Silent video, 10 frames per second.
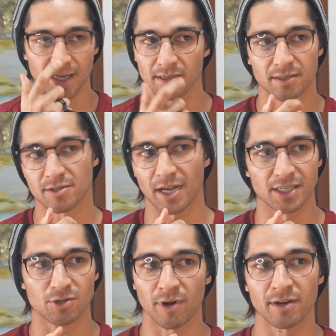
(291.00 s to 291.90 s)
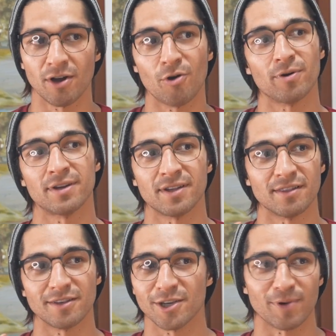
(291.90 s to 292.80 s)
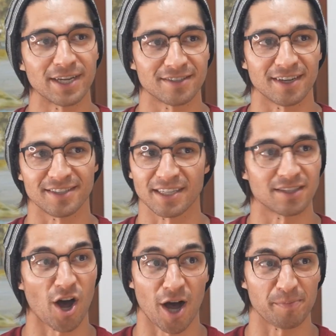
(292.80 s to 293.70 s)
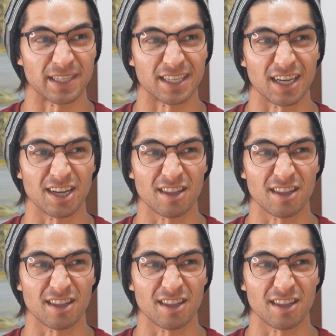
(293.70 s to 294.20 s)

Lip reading: I swear no one in the U.S. does. That's the opposite.